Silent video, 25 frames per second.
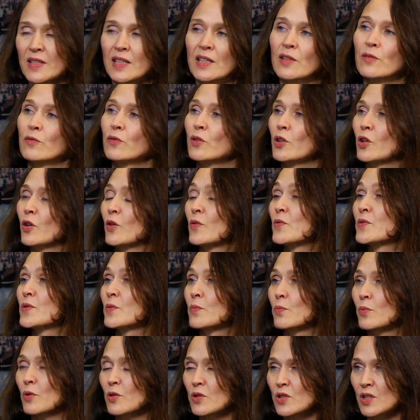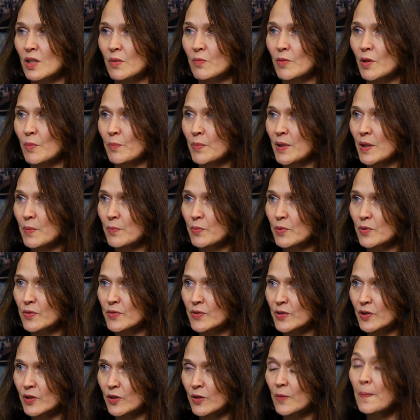that involves watching what people
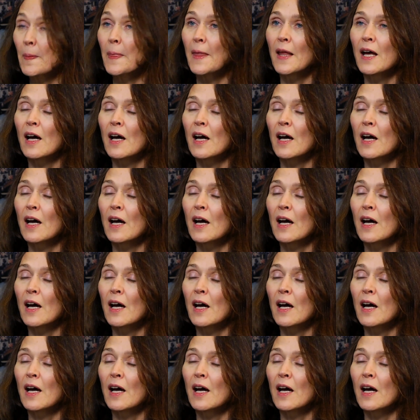do,